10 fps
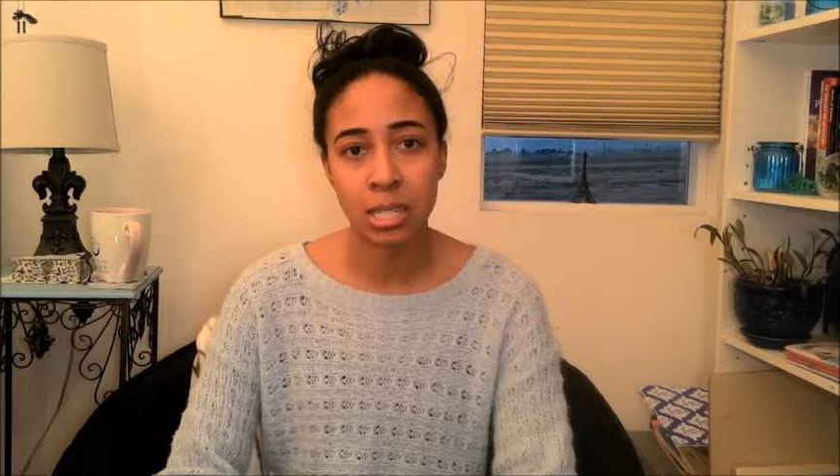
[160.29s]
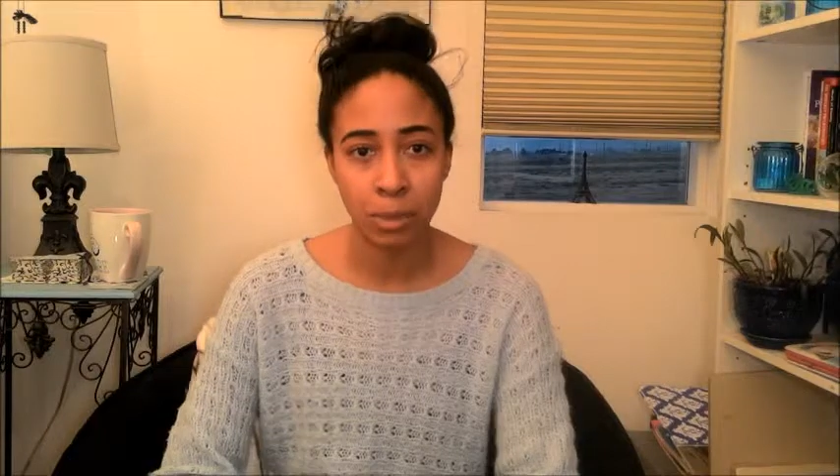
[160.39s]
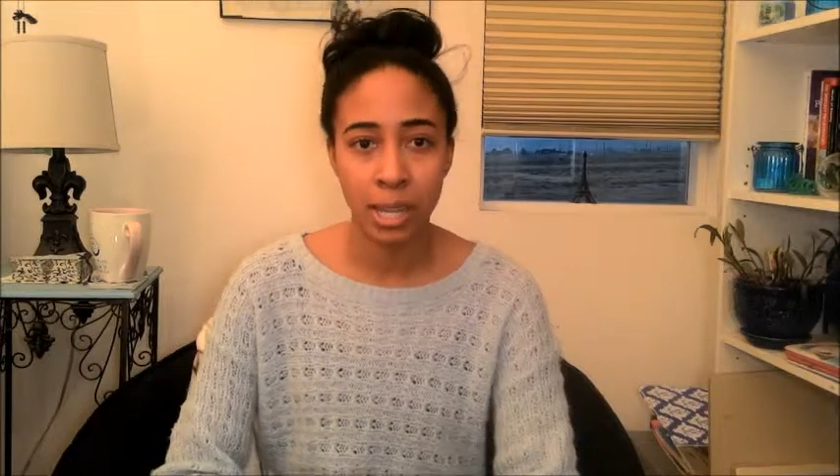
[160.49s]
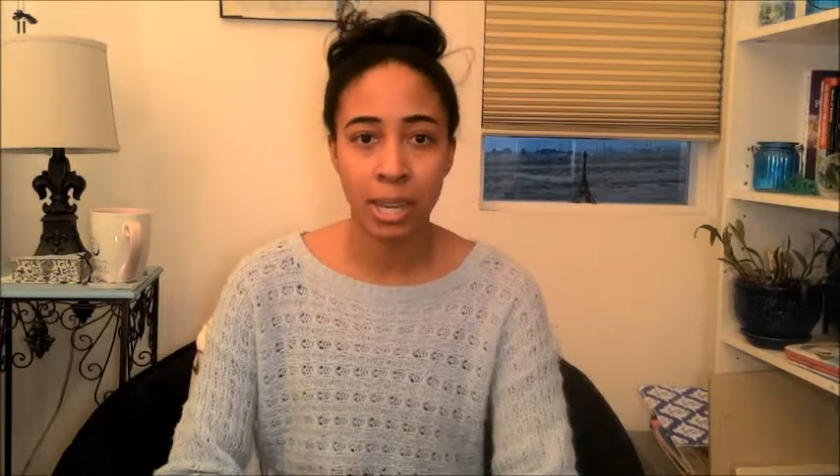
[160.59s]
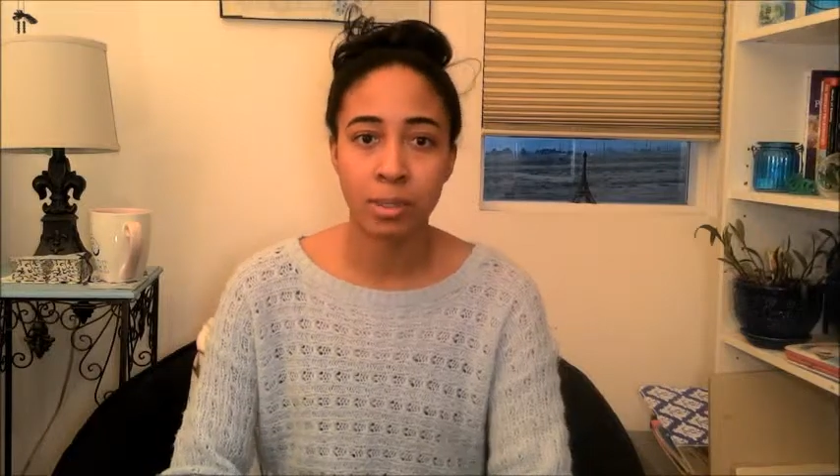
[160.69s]
You
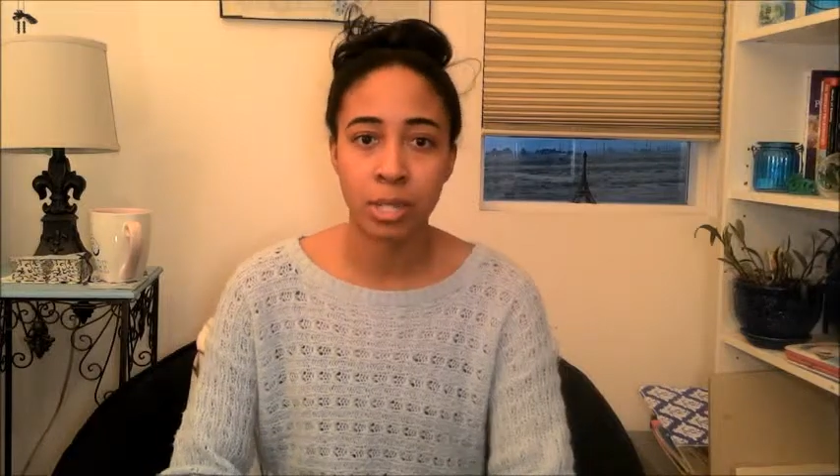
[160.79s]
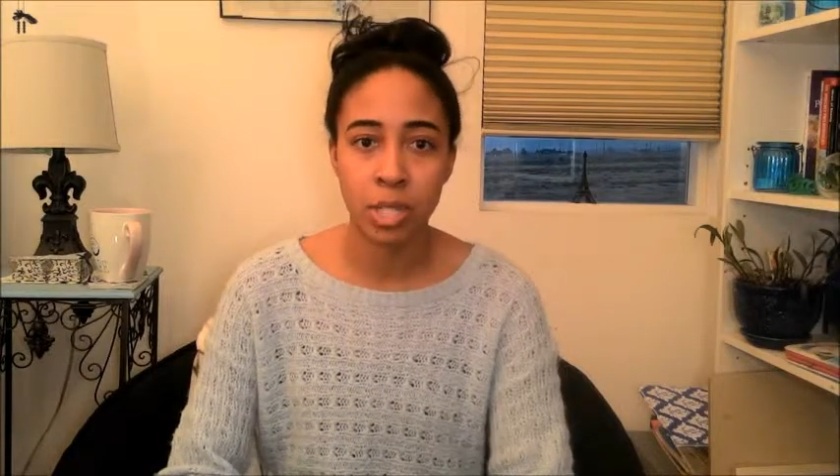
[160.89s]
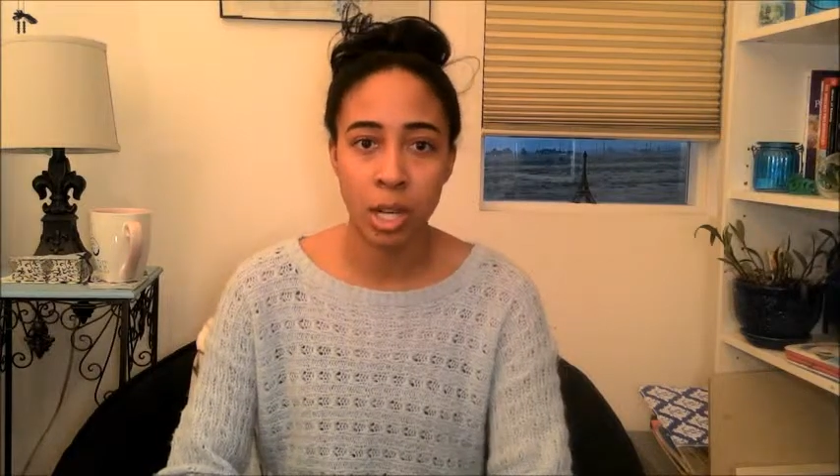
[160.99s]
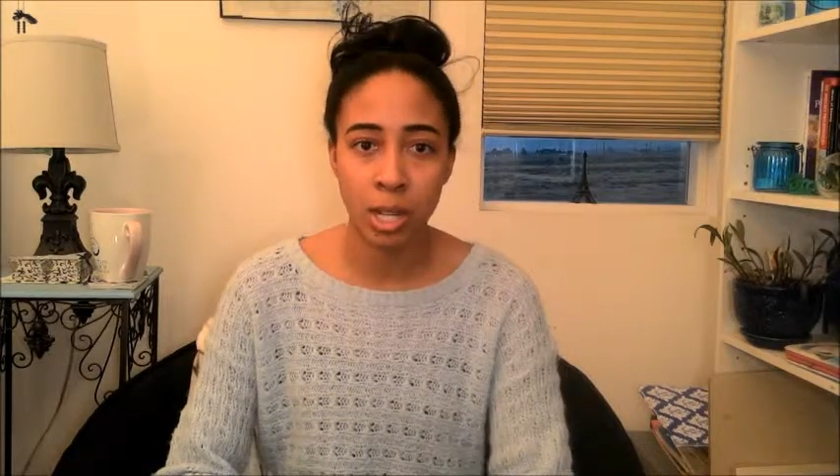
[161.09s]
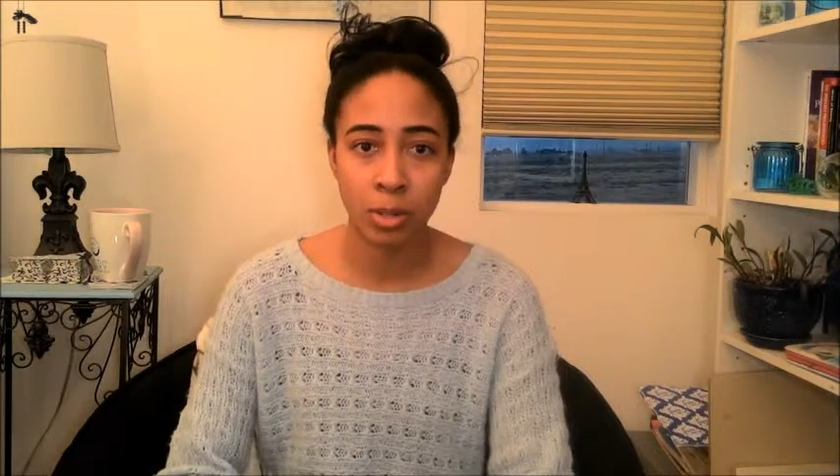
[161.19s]
might have a
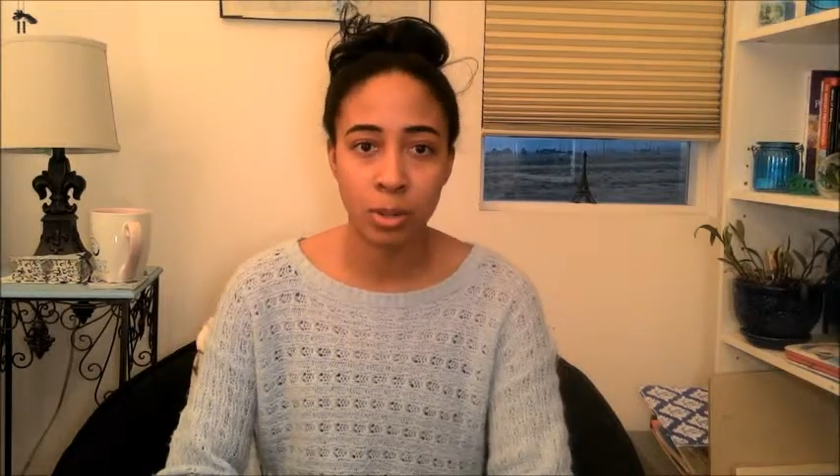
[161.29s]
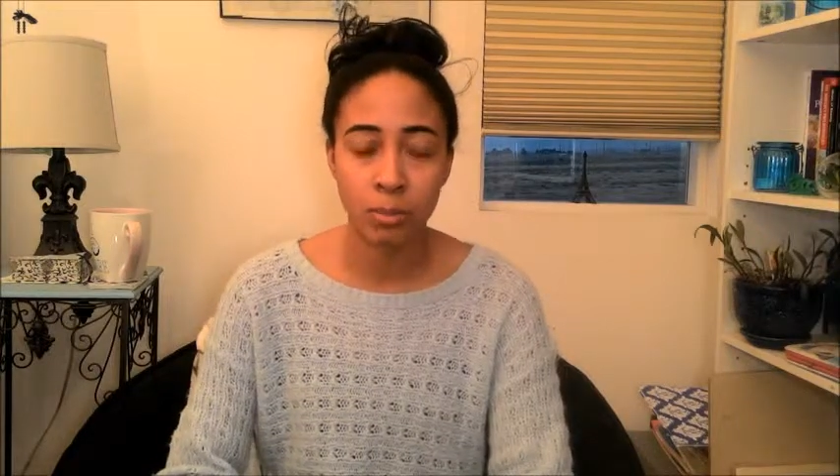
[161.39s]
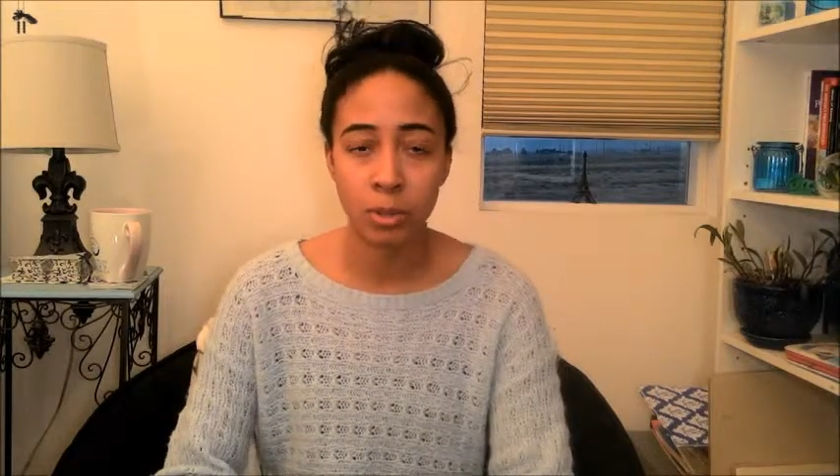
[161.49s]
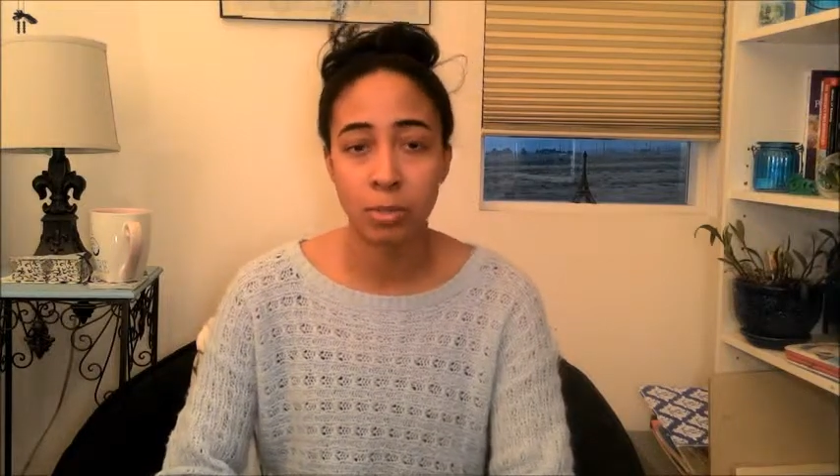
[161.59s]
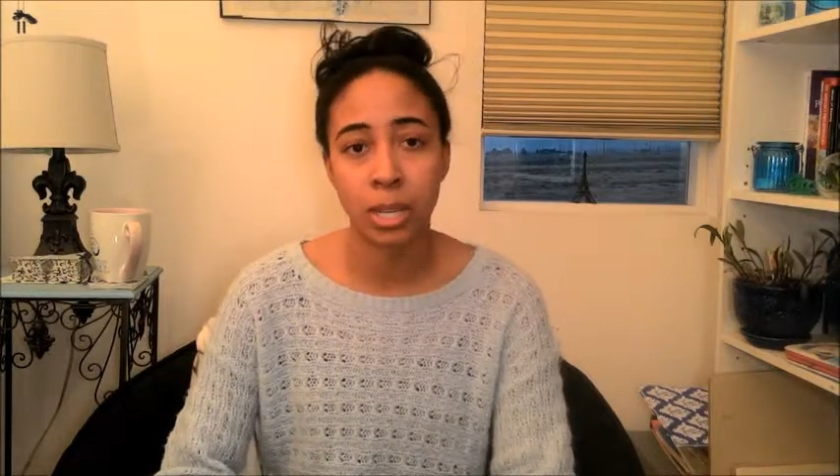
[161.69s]
dolly grip.
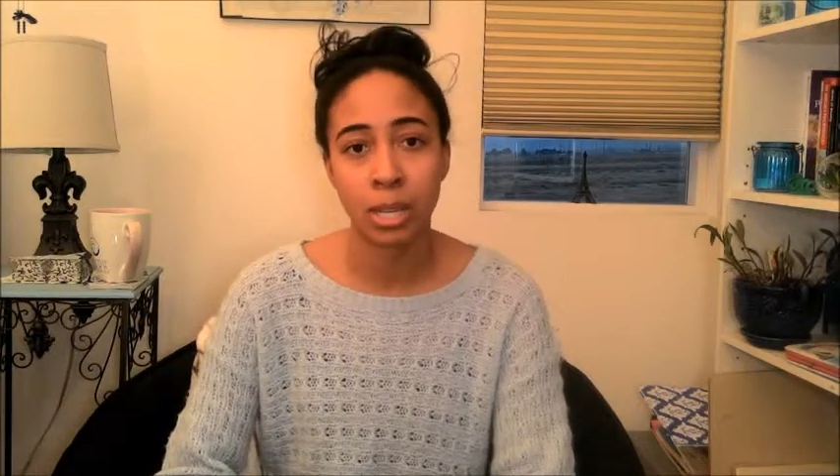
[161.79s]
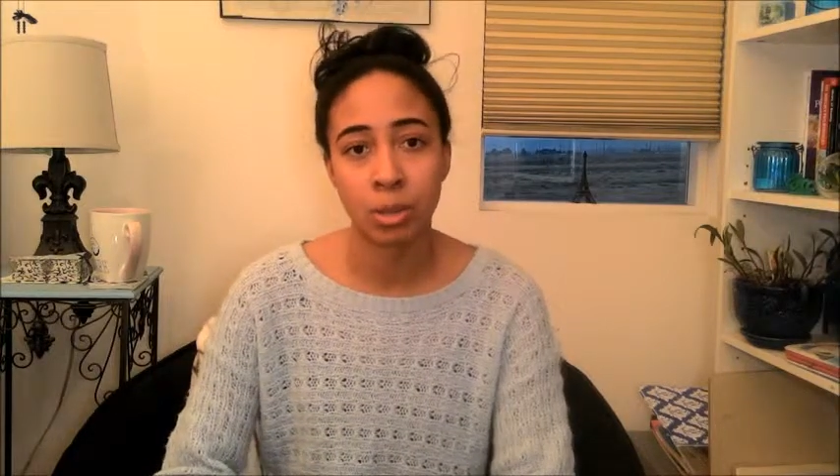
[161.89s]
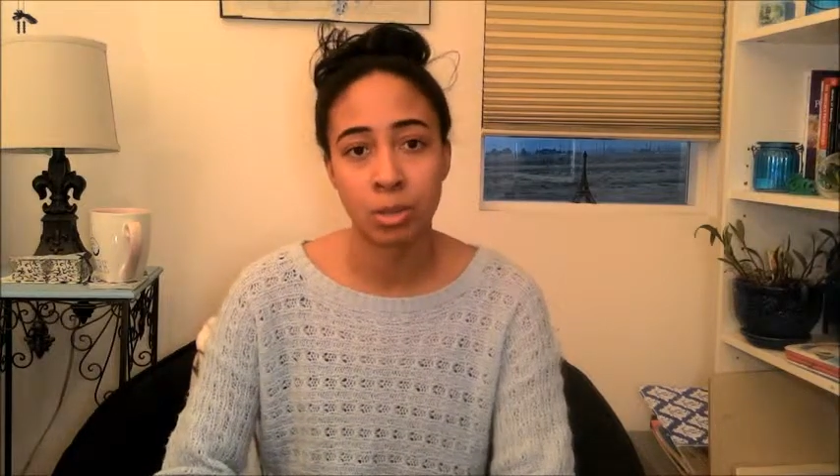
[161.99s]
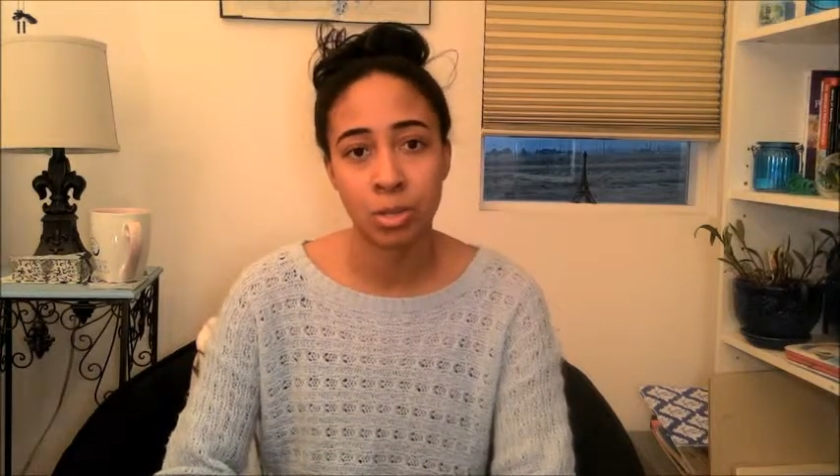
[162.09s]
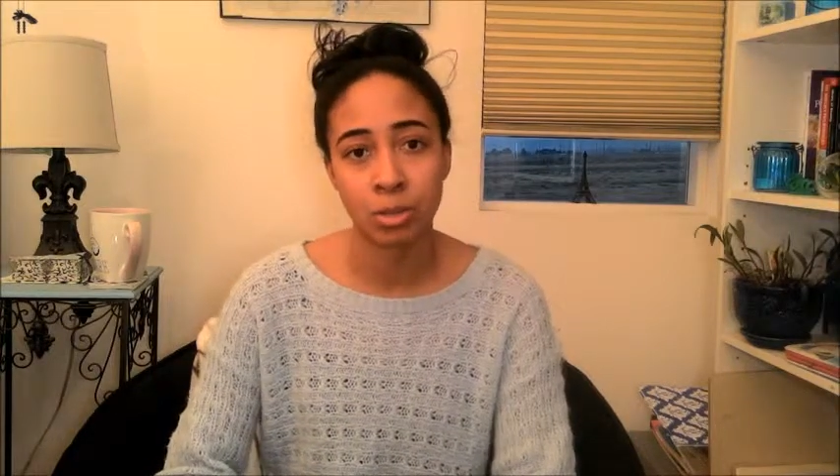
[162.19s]
You might
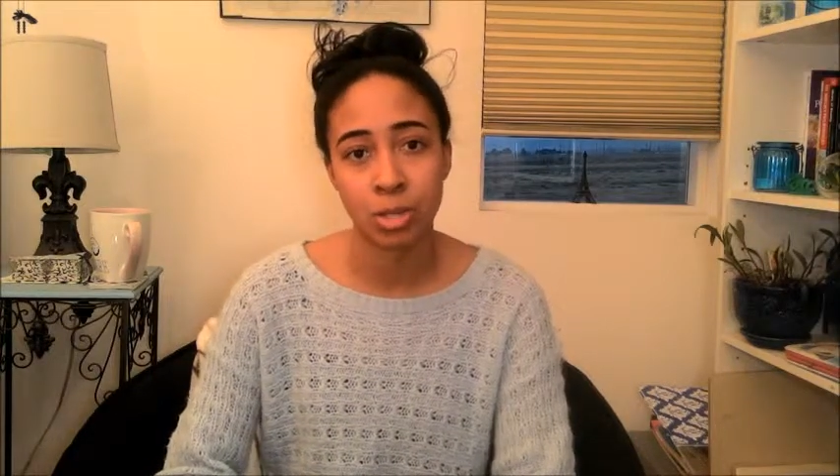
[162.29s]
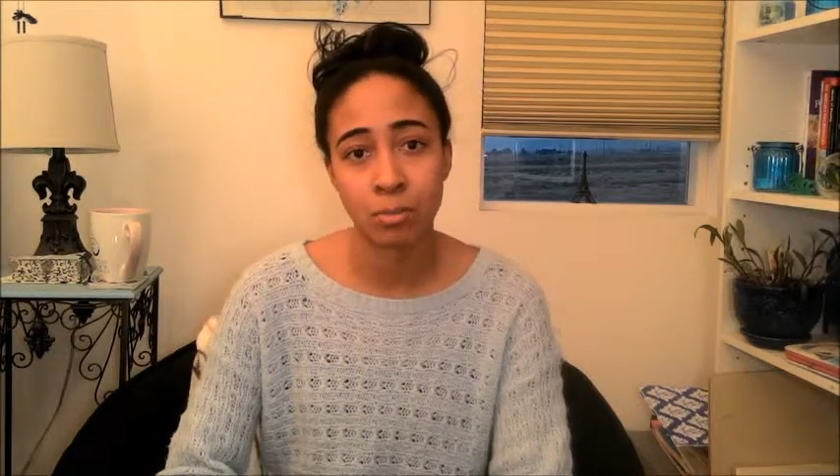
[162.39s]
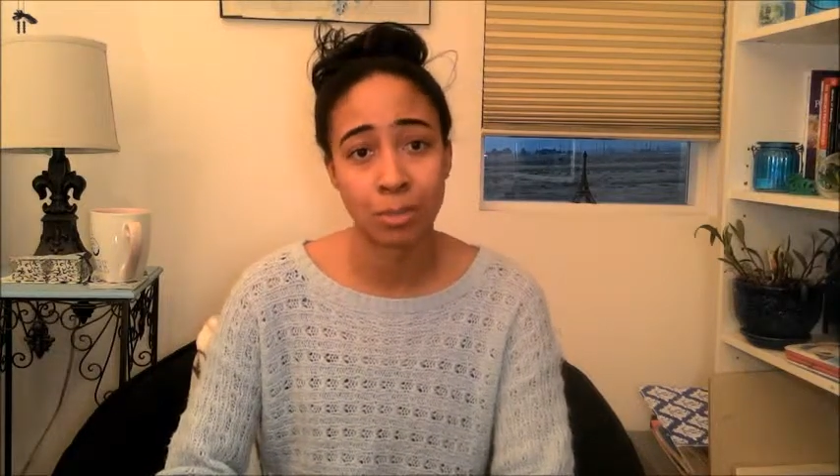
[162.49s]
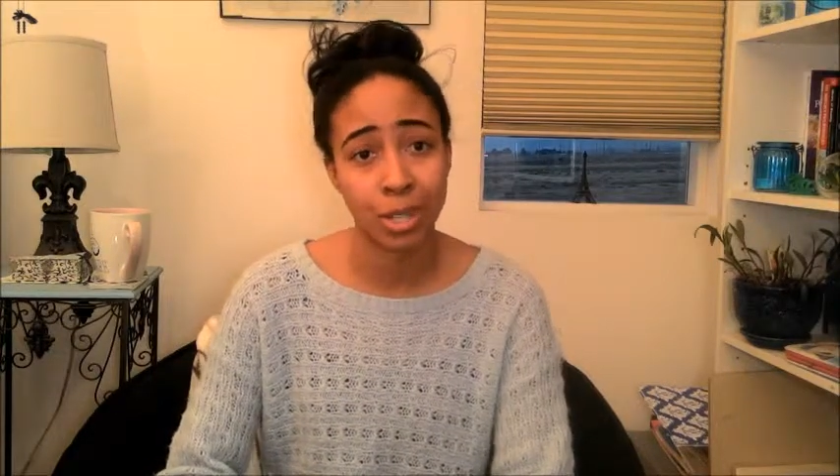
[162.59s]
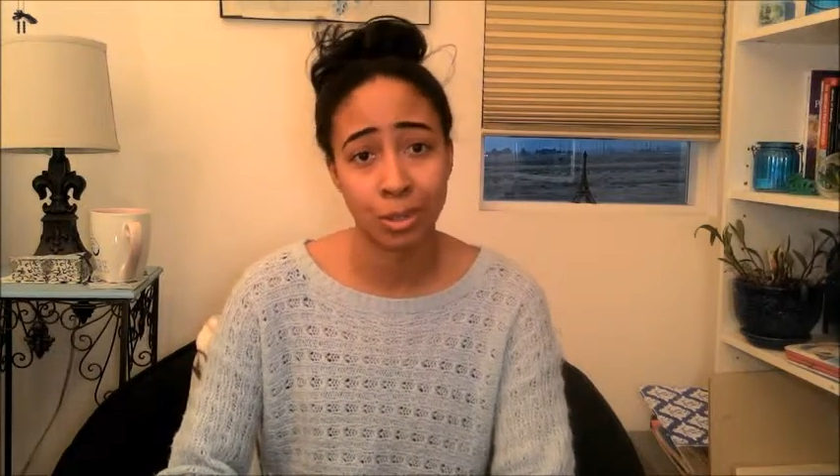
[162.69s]
also just
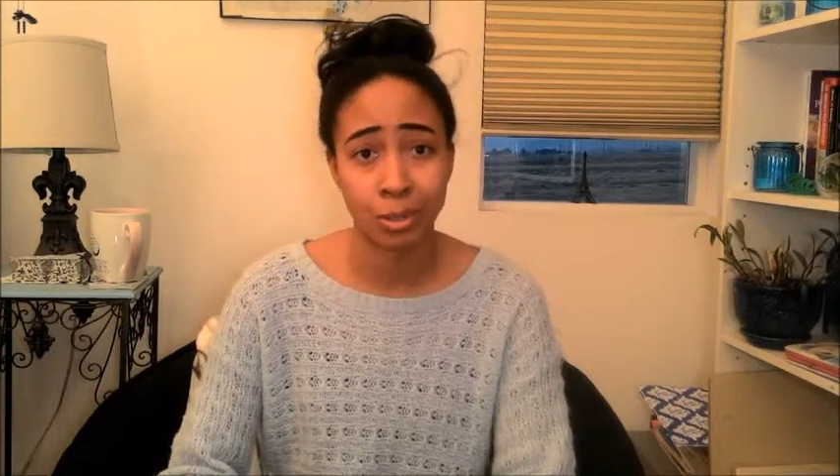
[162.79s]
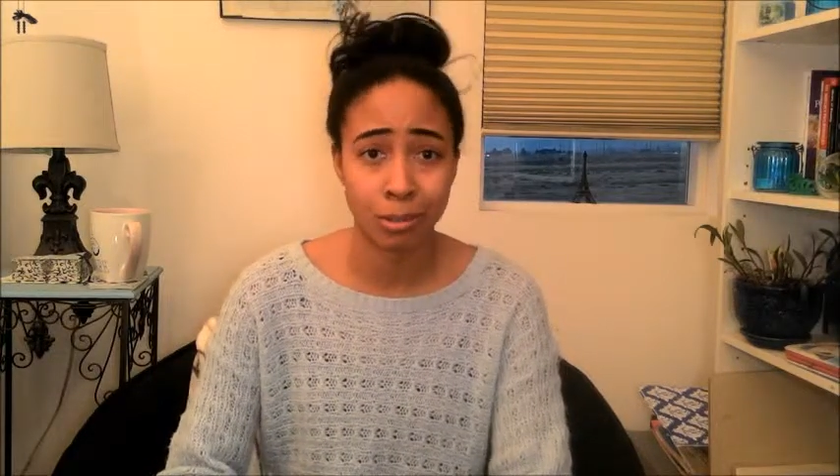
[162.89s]
make your